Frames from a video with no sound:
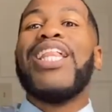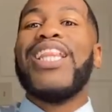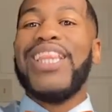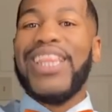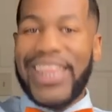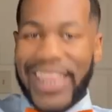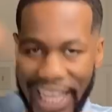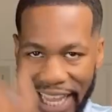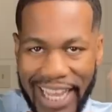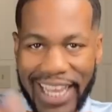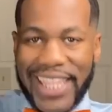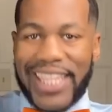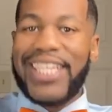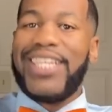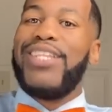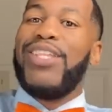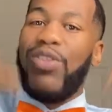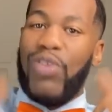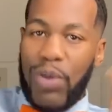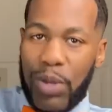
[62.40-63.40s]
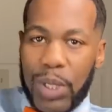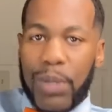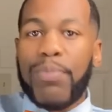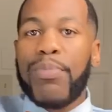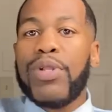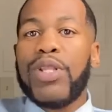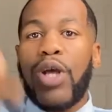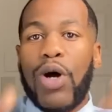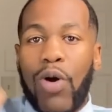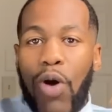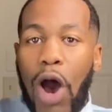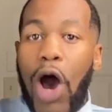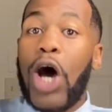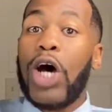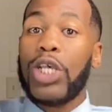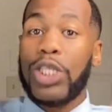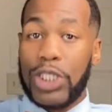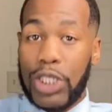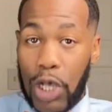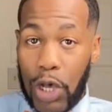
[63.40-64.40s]
Link is in the description below
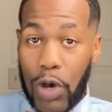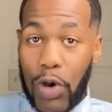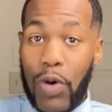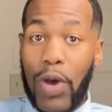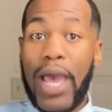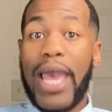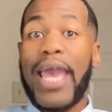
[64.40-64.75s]
also.